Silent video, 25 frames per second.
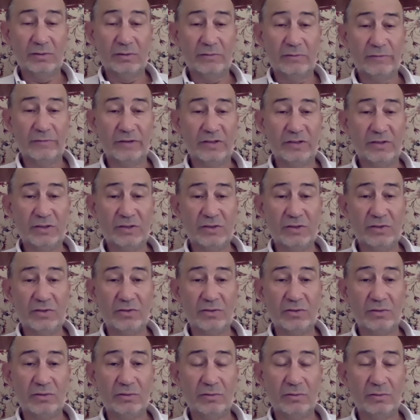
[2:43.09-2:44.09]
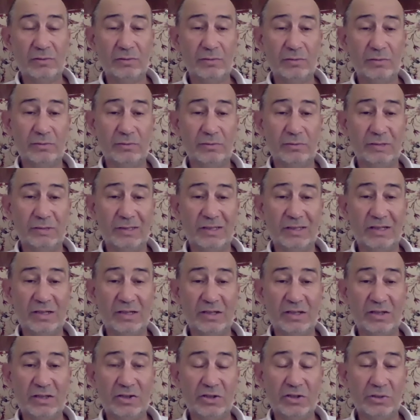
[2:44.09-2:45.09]
fascist
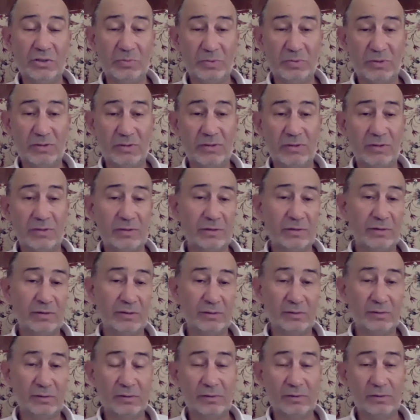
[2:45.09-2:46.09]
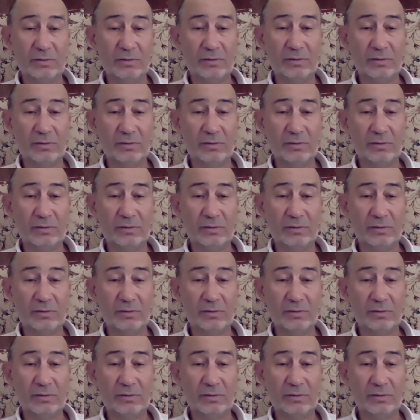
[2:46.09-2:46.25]
dictatorships in